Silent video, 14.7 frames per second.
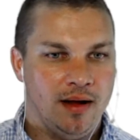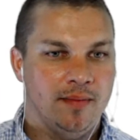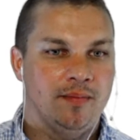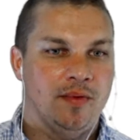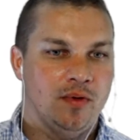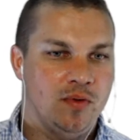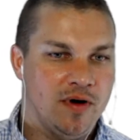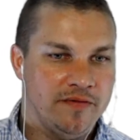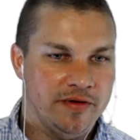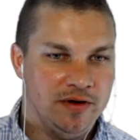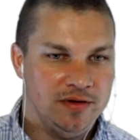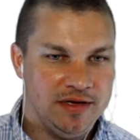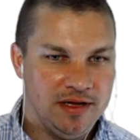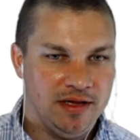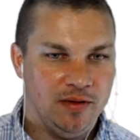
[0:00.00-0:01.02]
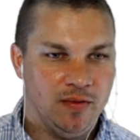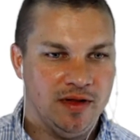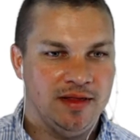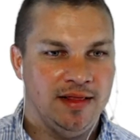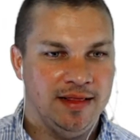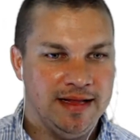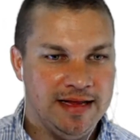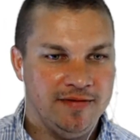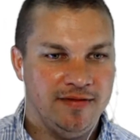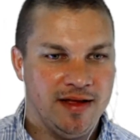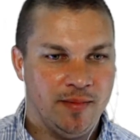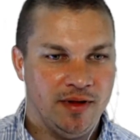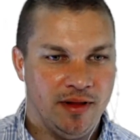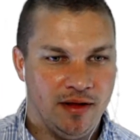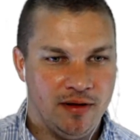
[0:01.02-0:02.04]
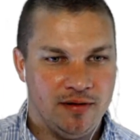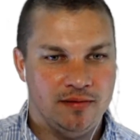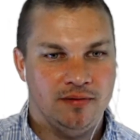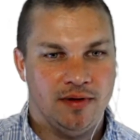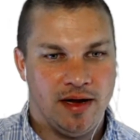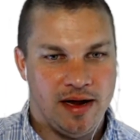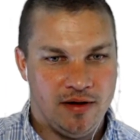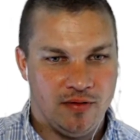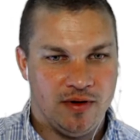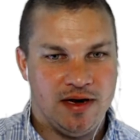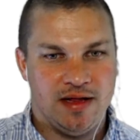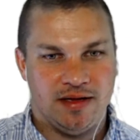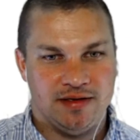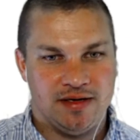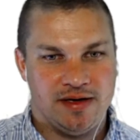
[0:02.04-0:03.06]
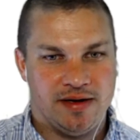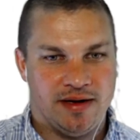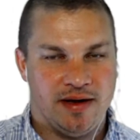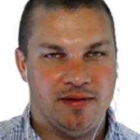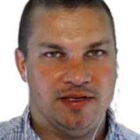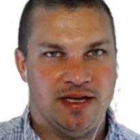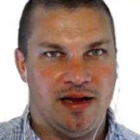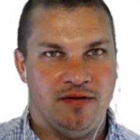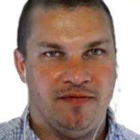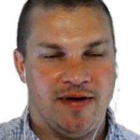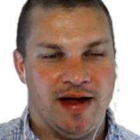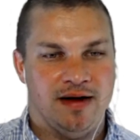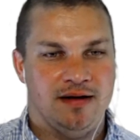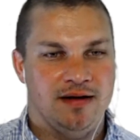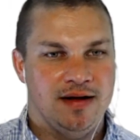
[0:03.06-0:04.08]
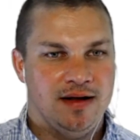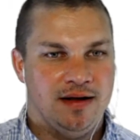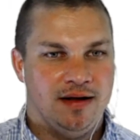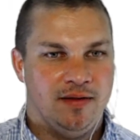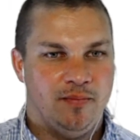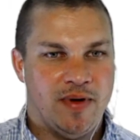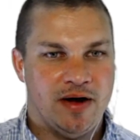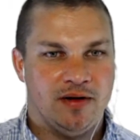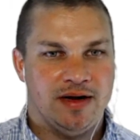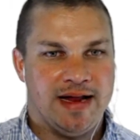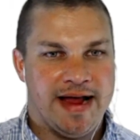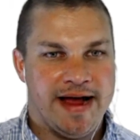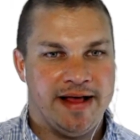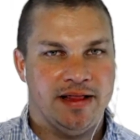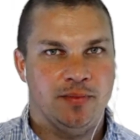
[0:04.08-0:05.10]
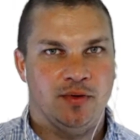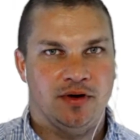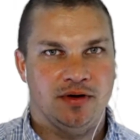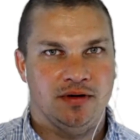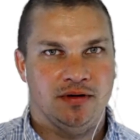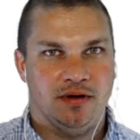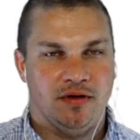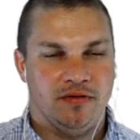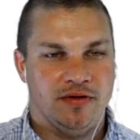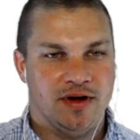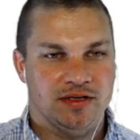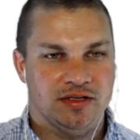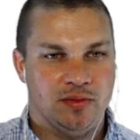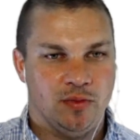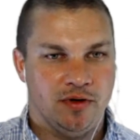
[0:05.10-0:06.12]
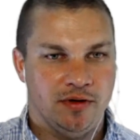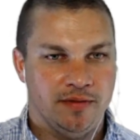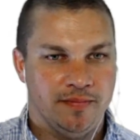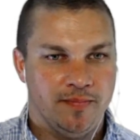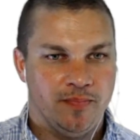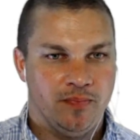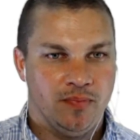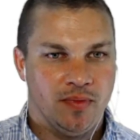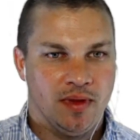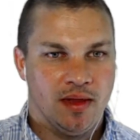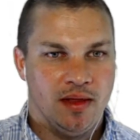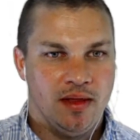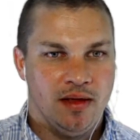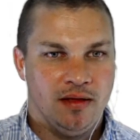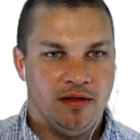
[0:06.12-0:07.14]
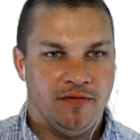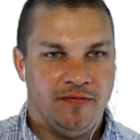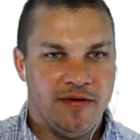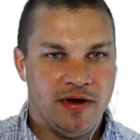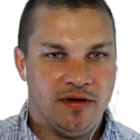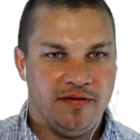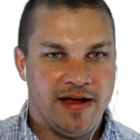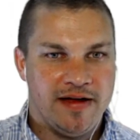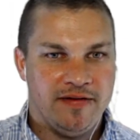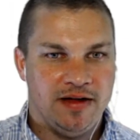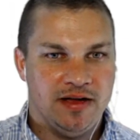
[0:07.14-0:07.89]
whoever you're dealing with, leave them alone. I agree. That's what I was saying. Find a better caliber of customer. The fear of having